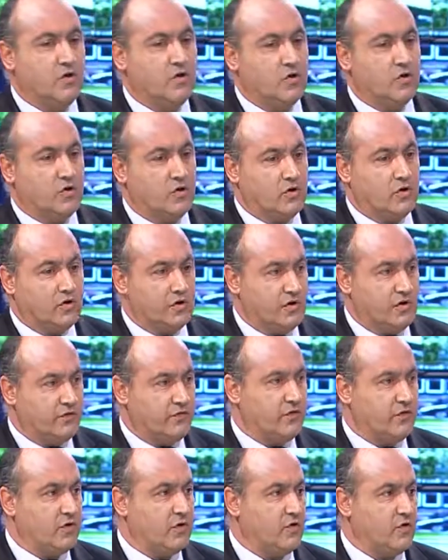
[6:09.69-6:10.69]
on the
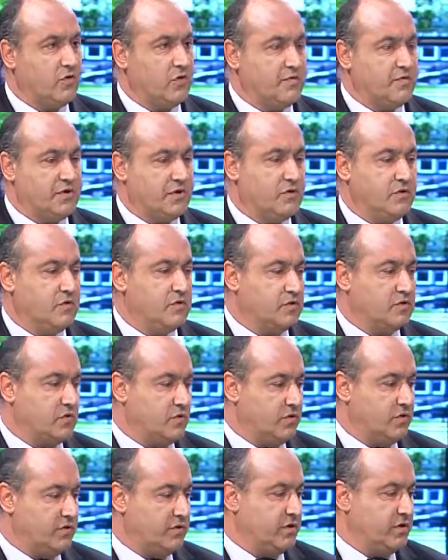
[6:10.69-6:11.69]
follow-ups, and
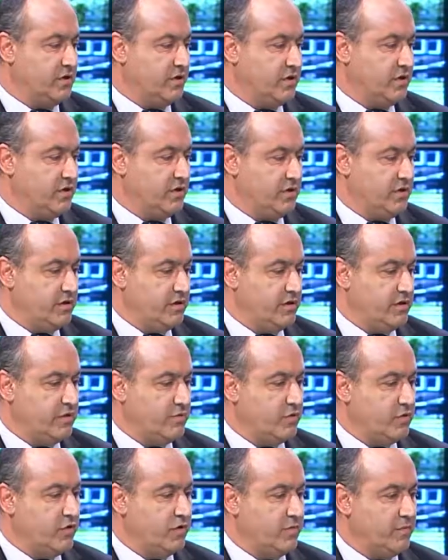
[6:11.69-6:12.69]
also on the
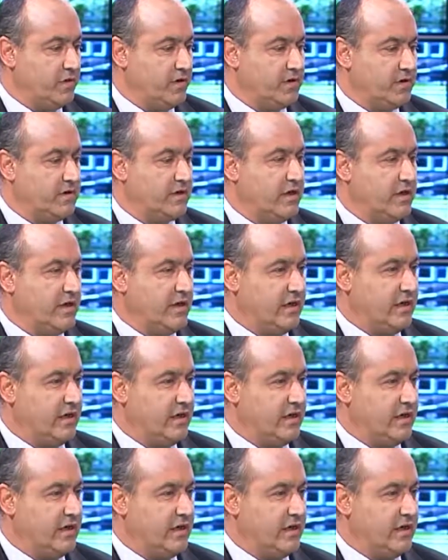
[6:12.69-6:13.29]
deployment.